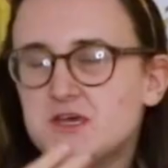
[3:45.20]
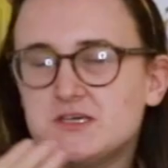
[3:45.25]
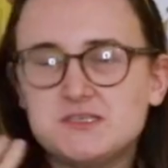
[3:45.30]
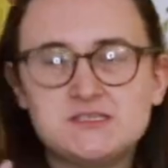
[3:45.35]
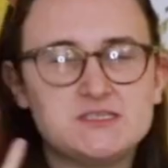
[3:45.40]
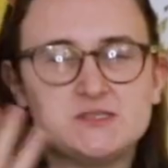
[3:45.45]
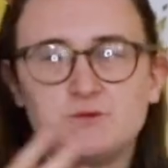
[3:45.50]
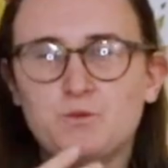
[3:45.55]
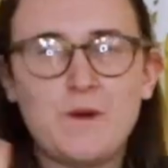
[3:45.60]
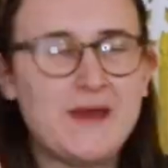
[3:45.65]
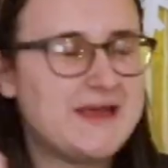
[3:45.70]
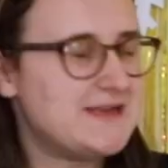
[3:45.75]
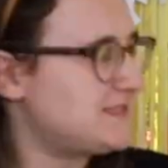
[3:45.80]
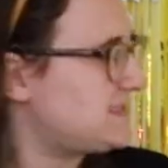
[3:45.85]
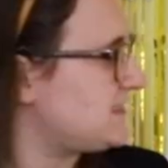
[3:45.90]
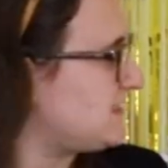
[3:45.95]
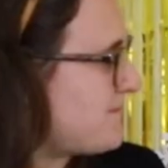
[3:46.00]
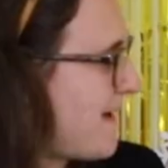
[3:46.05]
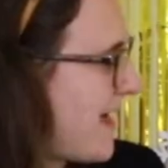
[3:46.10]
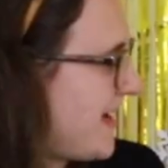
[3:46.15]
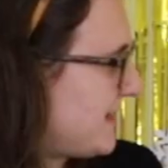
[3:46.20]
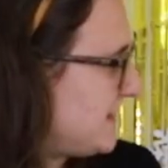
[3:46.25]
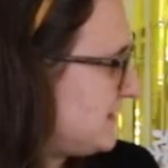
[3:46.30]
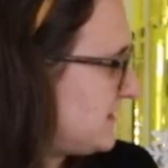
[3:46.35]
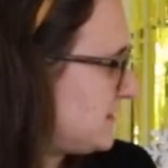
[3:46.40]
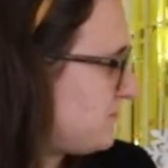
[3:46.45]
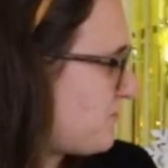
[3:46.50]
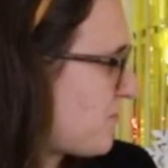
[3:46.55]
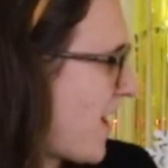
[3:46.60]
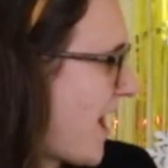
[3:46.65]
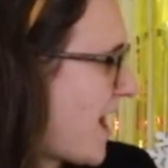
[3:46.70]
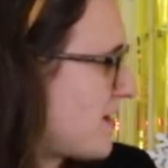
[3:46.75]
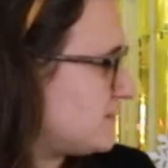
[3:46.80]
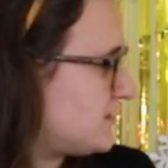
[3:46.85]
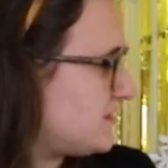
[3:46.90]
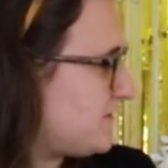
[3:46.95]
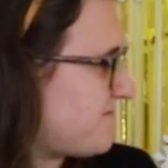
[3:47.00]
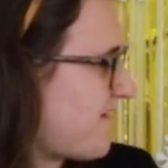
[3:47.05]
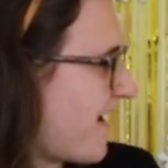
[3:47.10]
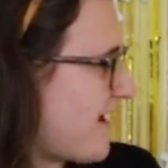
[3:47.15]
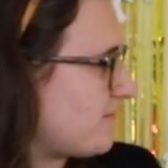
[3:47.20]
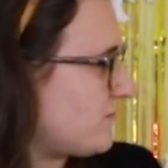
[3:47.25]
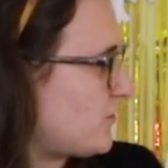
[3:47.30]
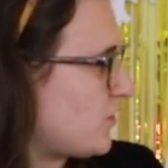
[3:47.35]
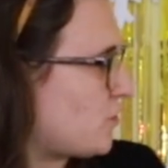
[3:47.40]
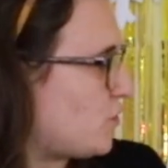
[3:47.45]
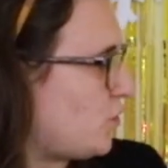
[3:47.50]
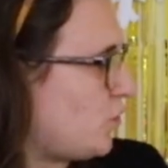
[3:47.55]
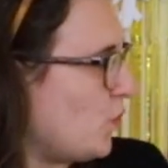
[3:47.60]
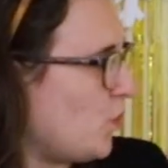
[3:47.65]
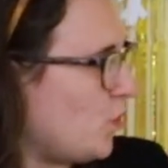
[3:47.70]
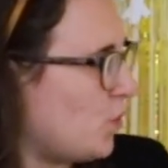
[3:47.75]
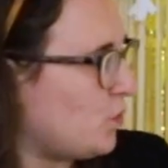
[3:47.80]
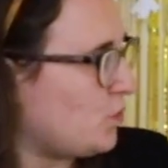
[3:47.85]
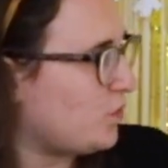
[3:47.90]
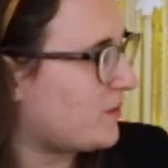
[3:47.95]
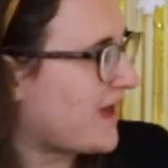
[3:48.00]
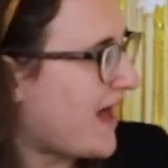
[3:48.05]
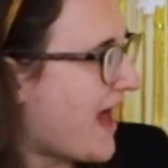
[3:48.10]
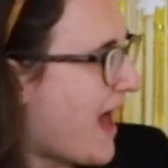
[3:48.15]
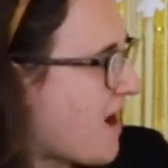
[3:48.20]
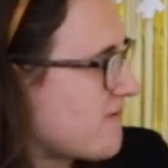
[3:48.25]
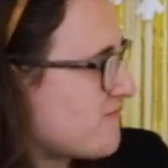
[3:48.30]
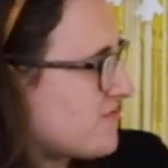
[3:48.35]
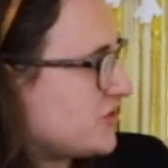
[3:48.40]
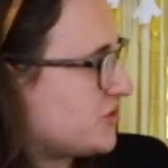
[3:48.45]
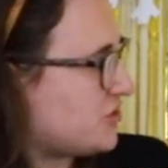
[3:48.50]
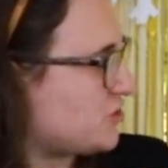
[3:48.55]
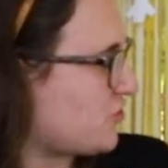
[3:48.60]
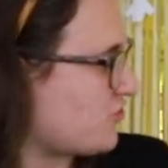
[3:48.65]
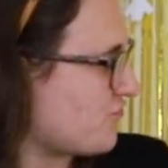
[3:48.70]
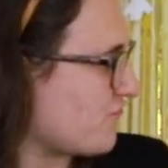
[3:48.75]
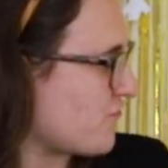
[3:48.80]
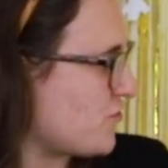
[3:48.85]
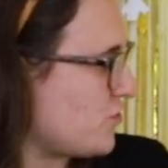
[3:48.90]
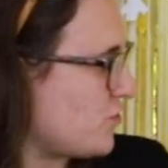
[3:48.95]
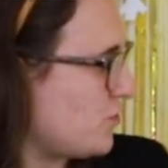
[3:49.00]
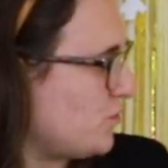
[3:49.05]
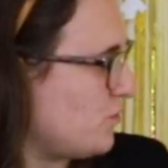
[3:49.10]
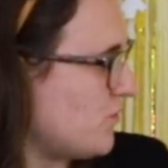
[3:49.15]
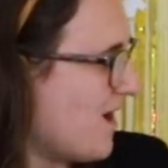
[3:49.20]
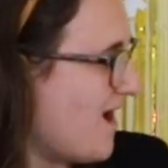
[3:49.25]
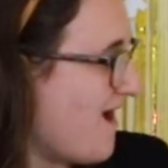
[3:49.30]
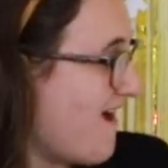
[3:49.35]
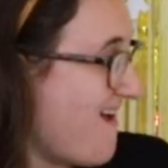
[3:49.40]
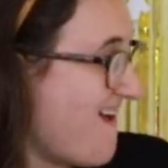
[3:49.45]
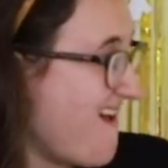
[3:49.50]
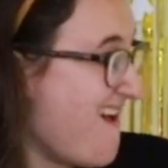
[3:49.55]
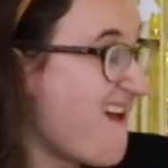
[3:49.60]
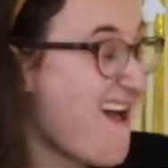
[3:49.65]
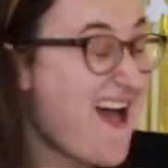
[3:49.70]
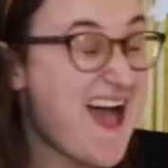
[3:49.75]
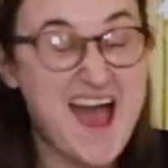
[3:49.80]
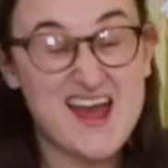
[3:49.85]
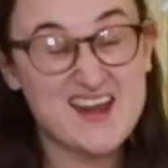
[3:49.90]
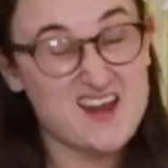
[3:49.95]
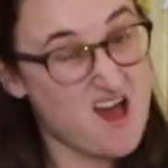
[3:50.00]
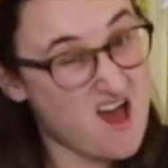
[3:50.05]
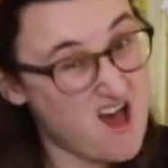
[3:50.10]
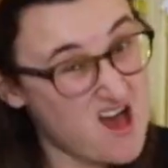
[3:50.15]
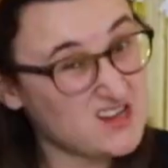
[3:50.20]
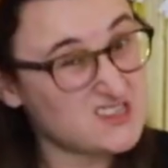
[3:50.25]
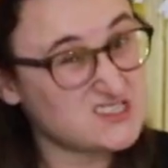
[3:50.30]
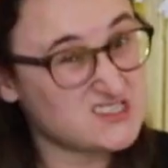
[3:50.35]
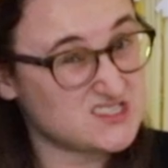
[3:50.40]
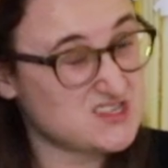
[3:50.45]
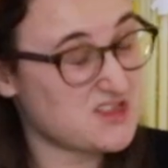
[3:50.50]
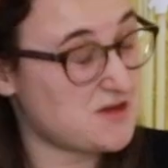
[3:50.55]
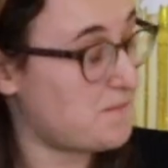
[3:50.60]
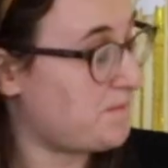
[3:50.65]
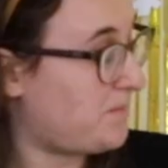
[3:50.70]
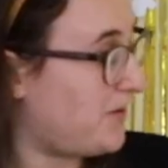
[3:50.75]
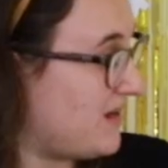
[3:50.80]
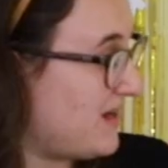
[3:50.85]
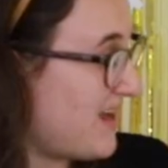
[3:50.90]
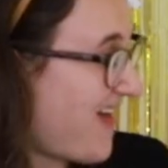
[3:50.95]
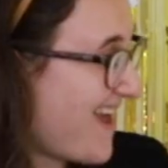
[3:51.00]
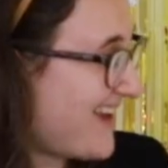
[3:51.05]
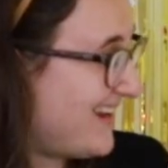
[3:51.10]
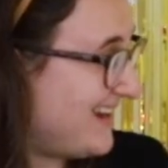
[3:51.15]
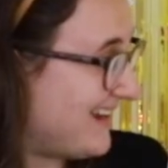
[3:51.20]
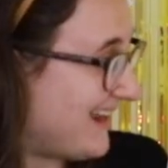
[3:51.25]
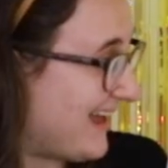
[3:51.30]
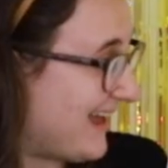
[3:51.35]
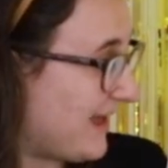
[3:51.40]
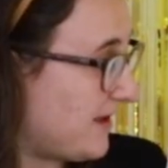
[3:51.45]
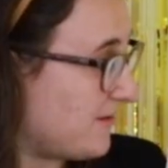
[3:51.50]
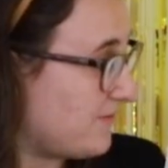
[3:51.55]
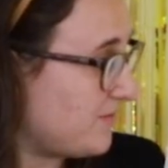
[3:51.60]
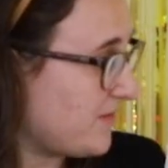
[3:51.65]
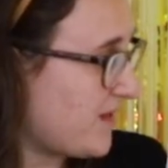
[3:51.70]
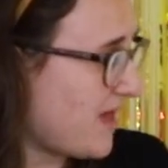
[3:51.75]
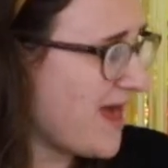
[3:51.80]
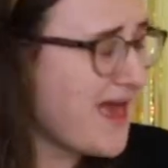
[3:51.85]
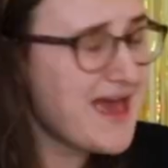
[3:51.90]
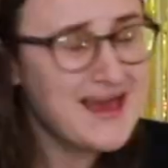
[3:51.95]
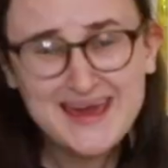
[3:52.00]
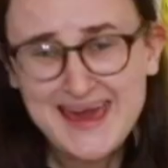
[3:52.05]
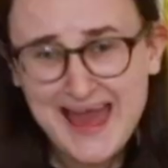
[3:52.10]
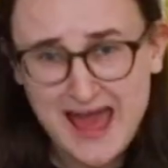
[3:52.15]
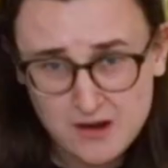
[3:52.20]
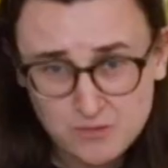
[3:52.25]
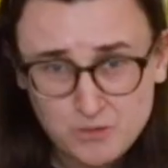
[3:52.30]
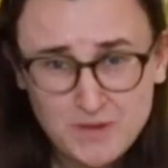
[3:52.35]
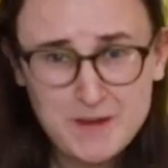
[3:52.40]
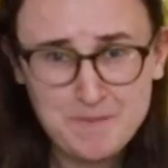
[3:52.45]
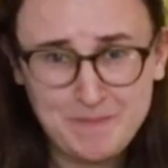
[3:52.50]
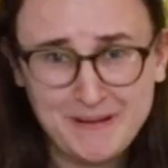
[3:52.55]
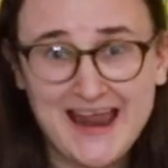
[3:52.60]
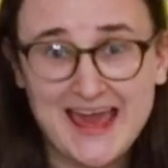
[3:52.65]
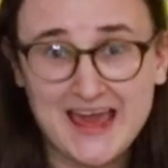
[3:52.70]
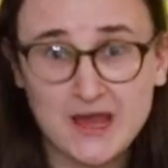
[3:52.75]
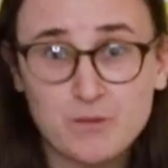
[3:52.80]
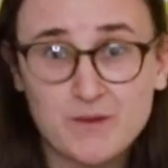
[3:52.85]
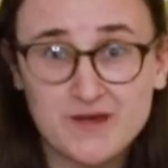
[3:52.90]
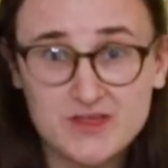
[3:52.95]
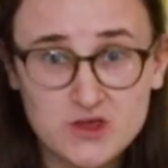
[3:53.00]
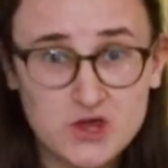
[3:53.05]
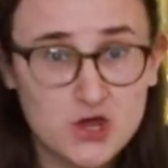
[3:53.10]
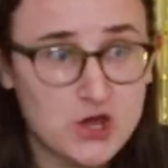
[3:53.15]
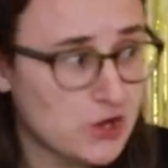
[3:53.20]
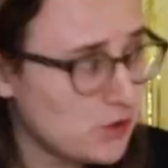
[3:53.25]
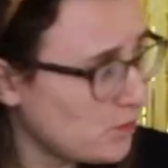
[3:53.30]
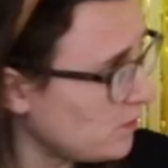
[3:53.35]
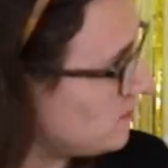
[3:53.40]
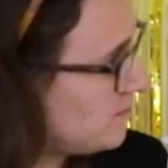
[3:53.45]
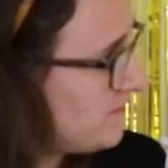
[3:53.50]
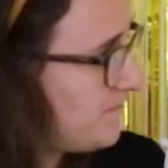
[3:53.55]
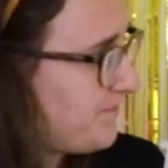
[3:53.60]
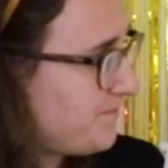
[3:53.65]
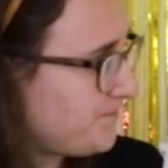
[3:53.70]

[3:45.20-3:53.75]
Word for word: The sweet smelling sprouts found the cool carrot crew and asked them politely, Can we play with you?